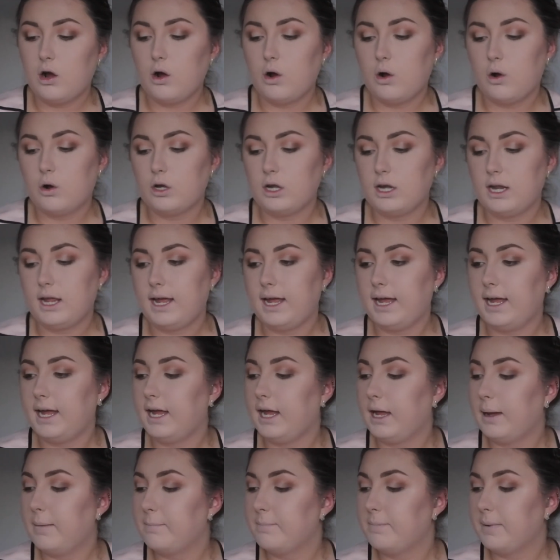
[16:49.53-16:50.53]
on
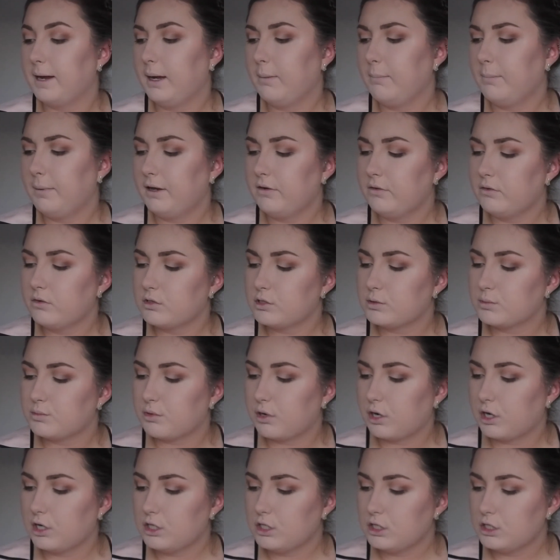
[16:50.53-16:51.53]
a Bare Minerals
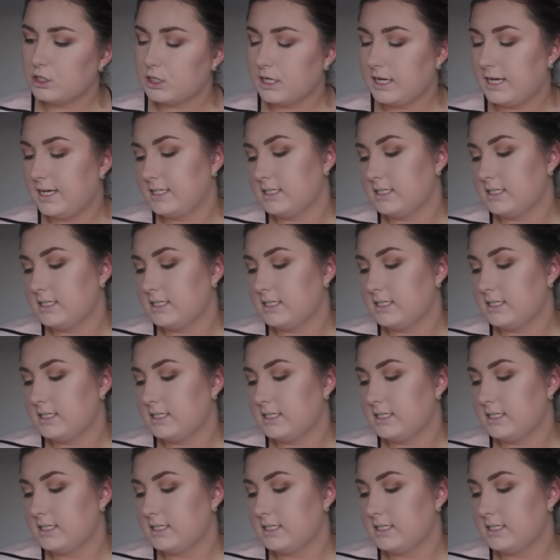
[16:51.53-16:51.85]
brush.